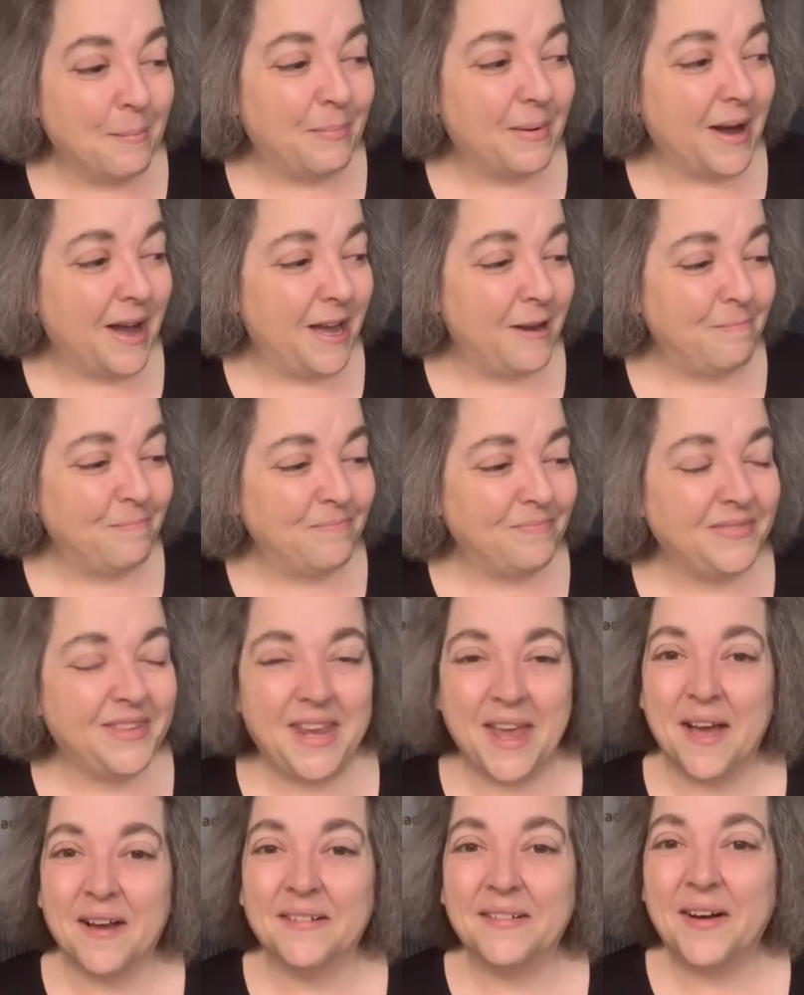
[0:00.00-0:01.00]
But
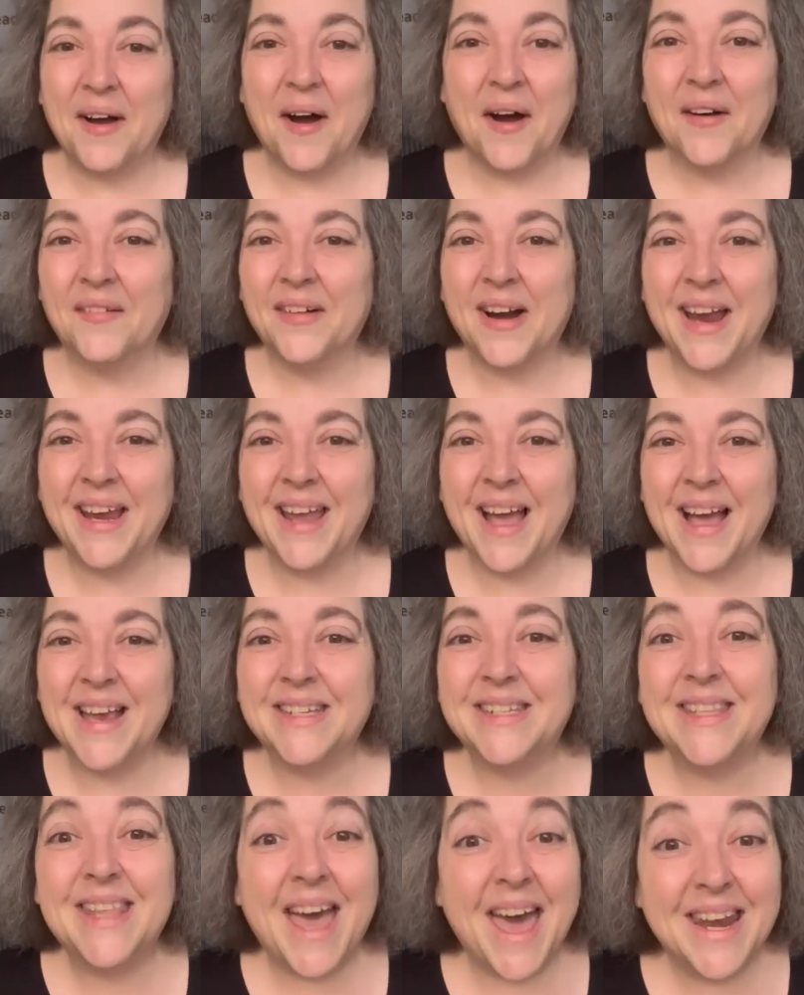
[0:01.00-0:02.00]
yeah. All right,
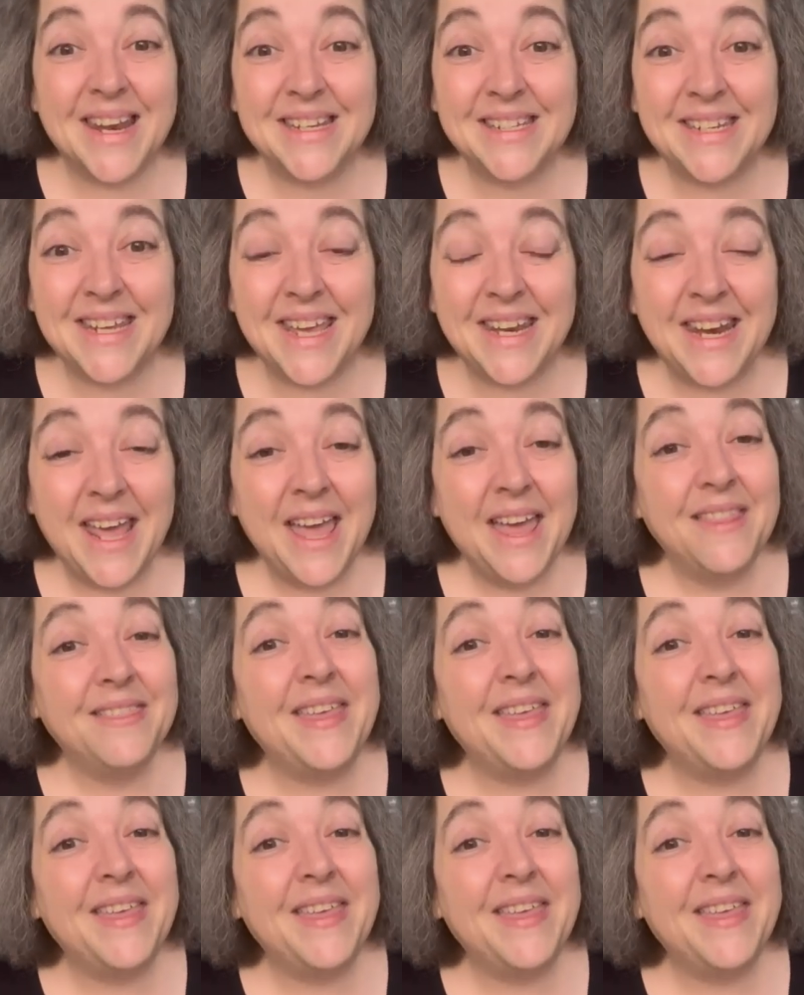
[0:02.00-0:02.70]
guys, that is it.